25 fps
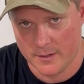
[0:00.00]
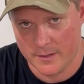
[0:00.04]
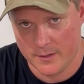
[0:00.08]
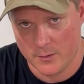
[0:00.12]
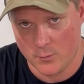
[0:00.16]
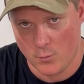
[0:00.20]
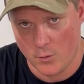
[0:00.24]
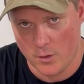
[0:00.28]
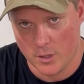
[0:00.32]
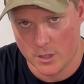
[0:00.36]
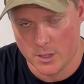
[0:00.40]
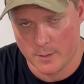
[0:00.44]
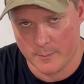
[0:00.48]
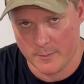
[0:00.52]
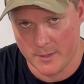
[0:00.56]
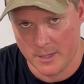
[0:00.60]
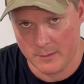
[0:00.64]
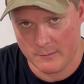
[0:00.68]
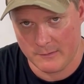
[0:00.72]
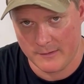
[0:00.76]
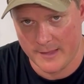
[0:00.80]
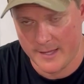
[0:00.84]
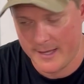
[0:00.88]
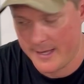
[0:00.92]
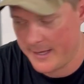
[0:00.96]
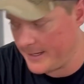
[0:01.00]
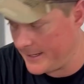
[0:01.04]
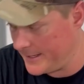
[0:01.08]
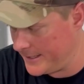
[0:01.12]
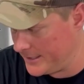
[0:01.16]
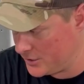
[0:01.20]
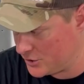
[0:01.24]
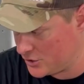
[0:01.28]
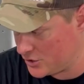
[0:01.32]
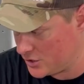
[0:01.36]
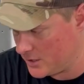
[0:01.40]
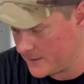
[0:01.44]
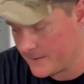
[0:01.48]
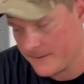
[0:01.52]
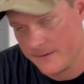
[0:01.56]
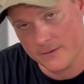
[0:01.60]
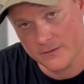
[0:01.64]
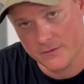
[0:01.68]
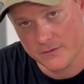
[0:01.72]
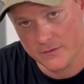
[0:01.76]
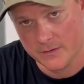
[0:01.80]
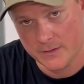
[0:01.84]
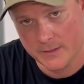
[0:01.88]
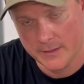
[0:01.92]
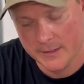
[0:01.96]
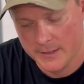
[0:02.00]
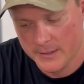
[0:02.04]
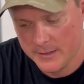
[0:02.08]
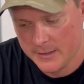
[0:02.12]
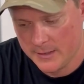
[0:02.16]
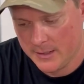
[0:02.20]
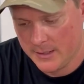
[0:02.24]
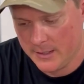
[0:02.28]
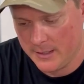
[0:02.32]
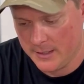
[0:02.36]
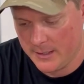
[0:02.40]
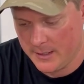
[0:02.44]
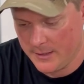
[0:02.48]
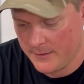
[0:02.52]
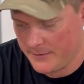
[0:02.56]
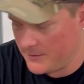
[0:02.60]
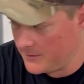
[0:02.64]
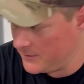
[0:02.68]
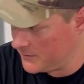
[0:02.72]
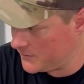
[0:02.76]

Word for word: hit a watermelon with that, and shot this fire